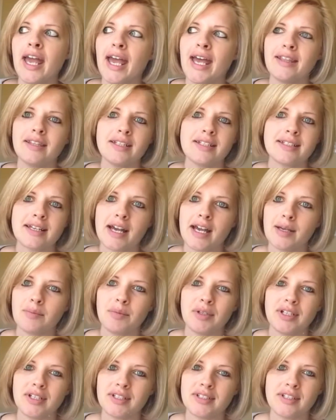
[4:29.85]
And the
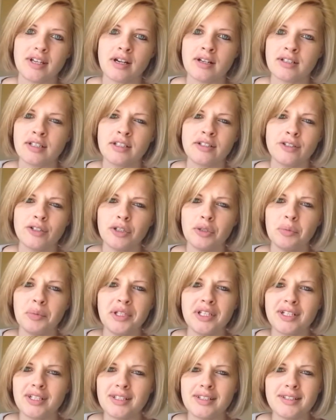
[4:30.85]
timing sucked too
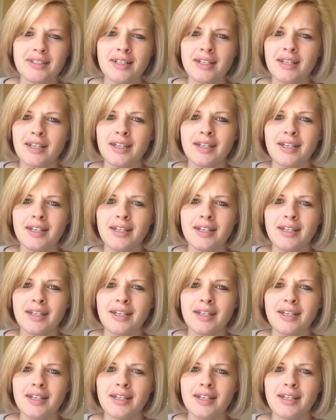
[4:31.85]
because,